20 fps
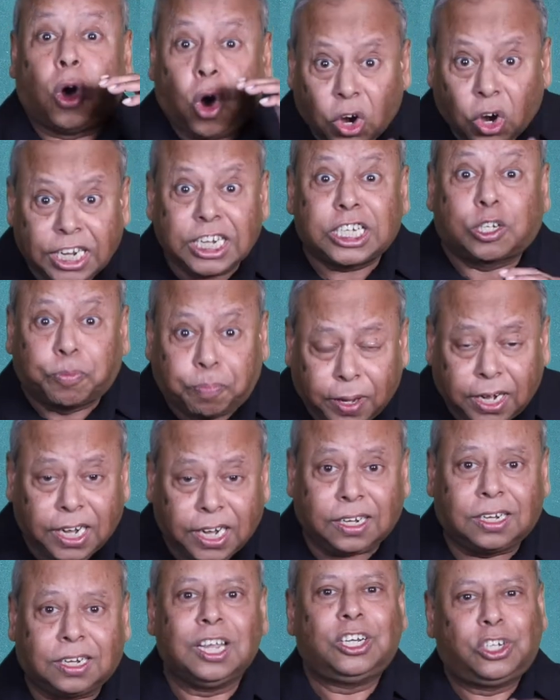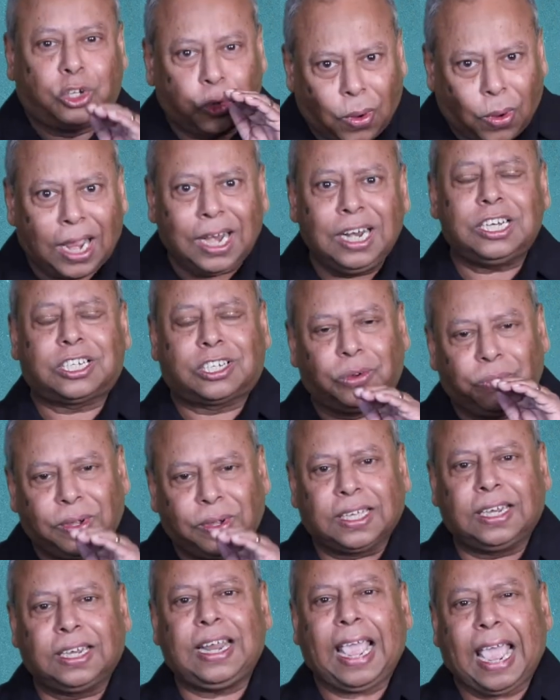The Holy Spirit dwells
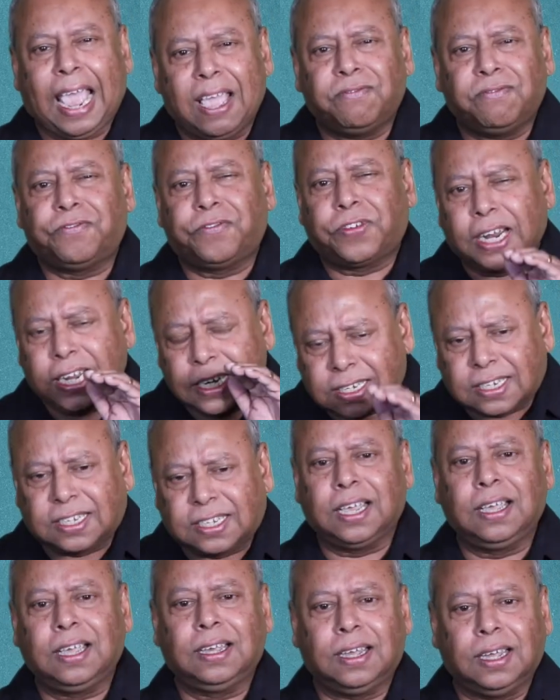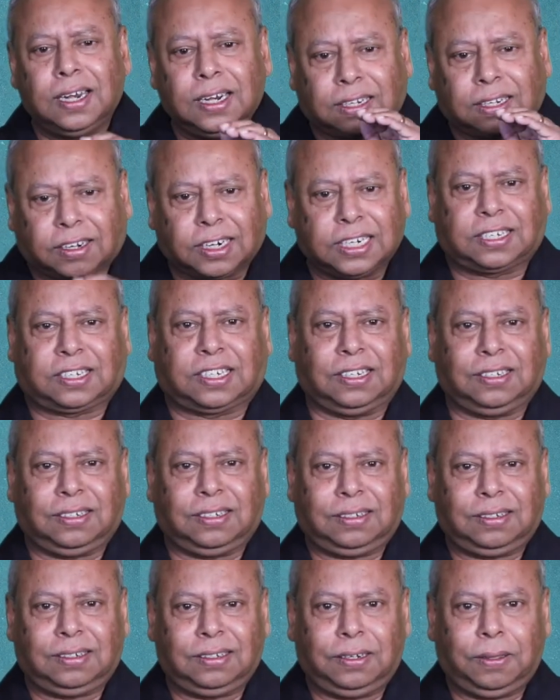within every single
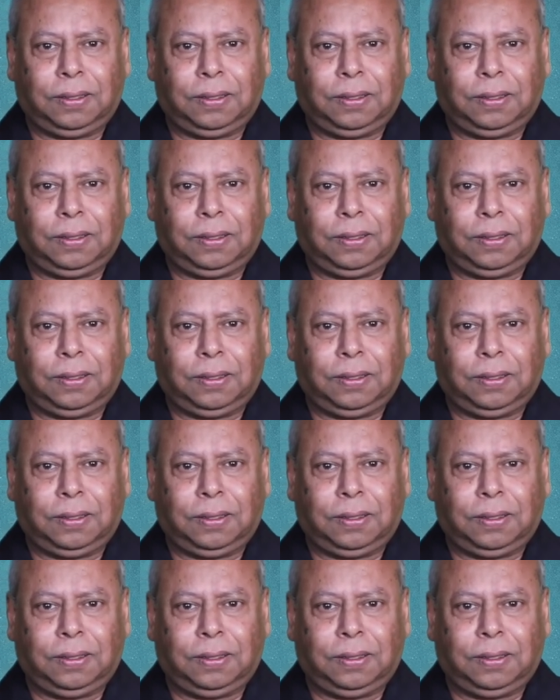Christian.